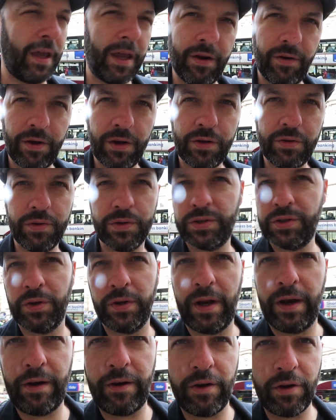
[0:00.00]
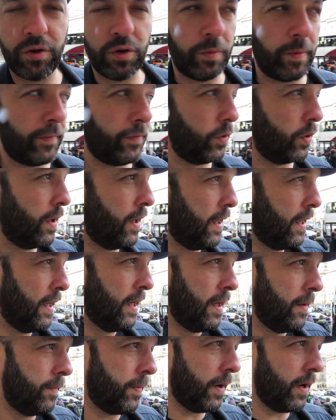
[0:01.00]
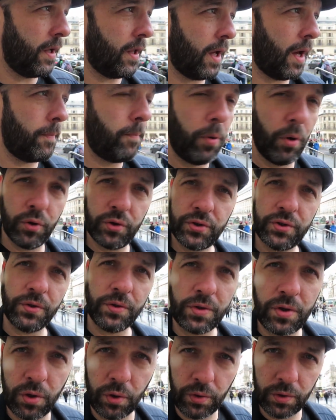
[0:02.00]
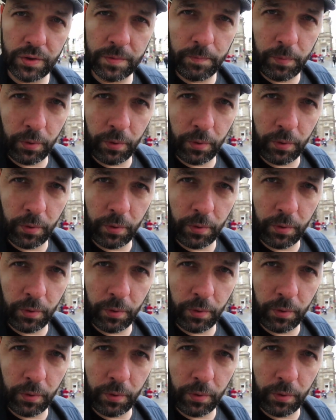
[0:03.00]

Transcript: Area code, it's not area code before, but a postal code,